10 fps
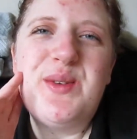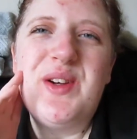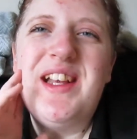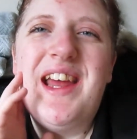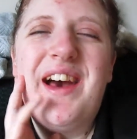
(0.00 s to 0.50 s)

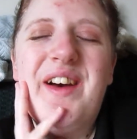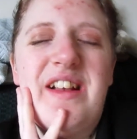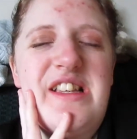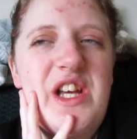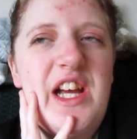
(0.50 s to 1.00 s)
right now.
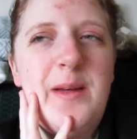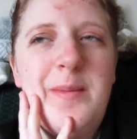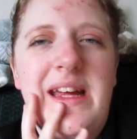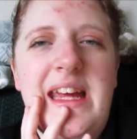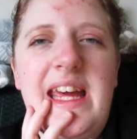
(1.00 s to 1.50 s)
I'm trying to
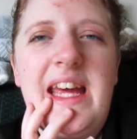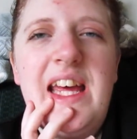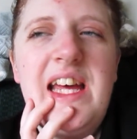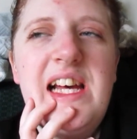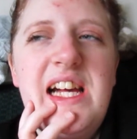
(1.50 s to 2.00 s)
make it
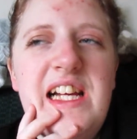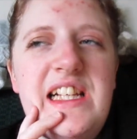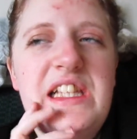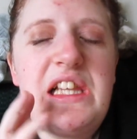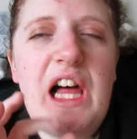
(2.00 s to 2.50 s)

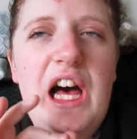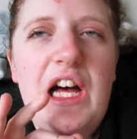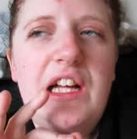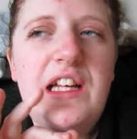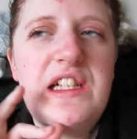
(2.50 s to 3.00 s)
as
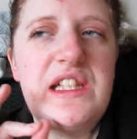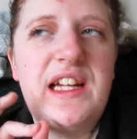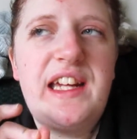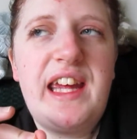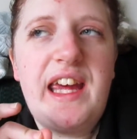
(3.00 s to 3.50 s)
long as I
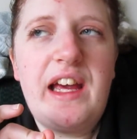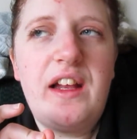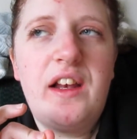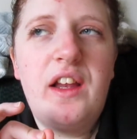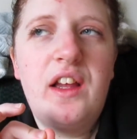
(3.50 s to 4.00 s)

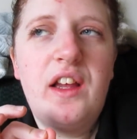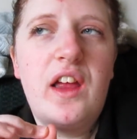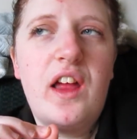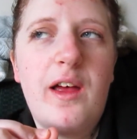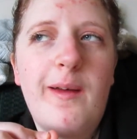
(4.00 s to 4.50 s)
can.
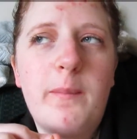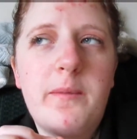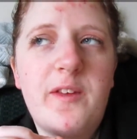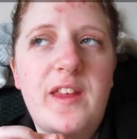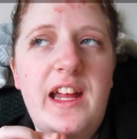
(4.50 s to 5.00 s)
Um,
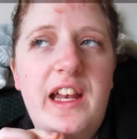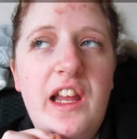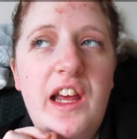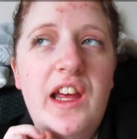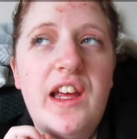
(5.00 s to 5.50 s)
so then
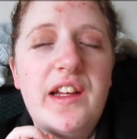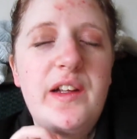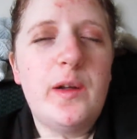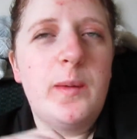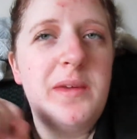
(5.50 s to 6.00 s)

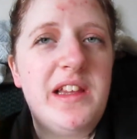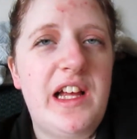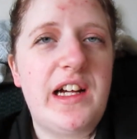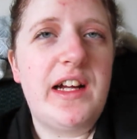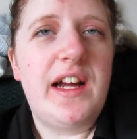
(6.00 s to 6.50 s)
you know, be
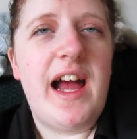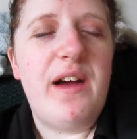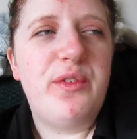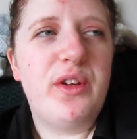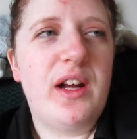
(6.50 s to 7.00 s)
longer
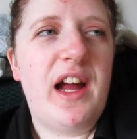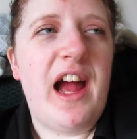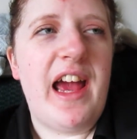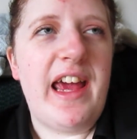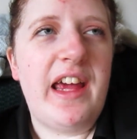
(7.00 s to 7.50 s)
after
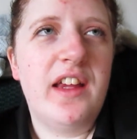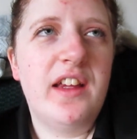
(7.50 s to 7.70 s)
I,